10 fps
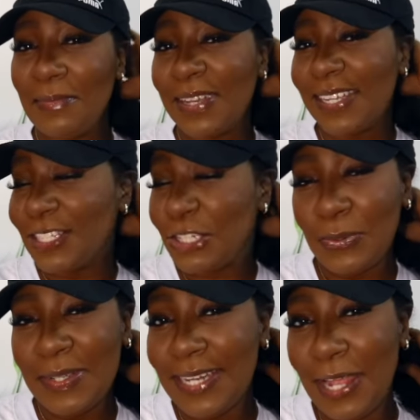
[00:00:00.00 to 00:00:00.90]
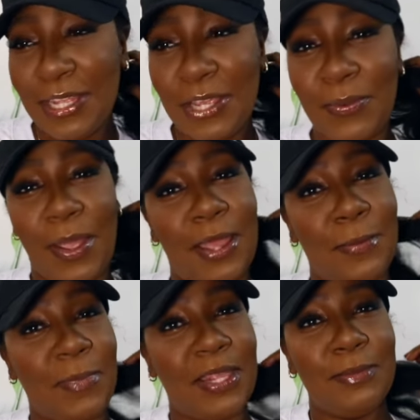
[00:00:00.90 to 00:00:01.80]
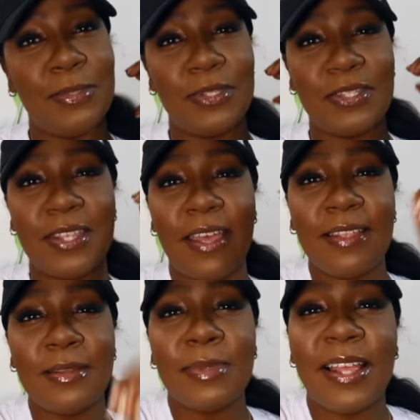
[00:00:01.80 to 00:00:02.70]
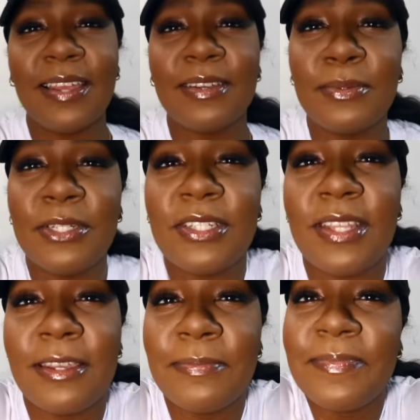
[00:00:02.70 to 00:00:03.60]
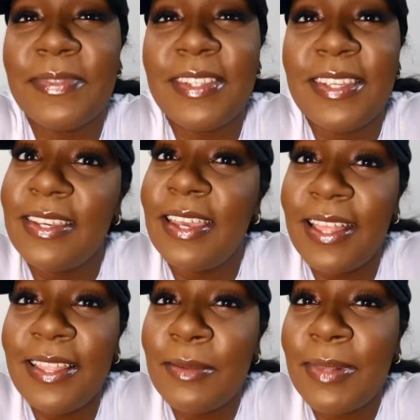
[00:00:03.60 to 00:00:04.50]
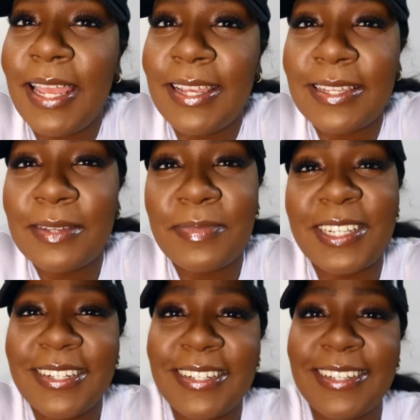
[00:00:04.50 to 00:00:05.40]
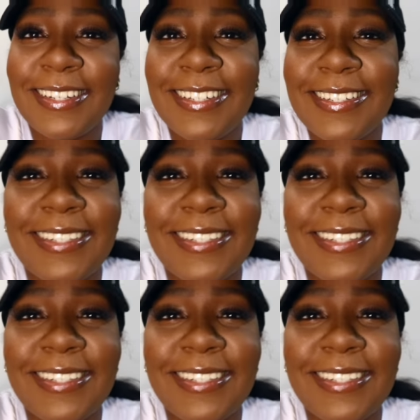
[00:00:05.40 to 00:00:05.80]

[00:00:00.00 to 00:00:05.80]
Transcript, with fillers: but she was not looking right. My lips was hella black, which they hella black, period.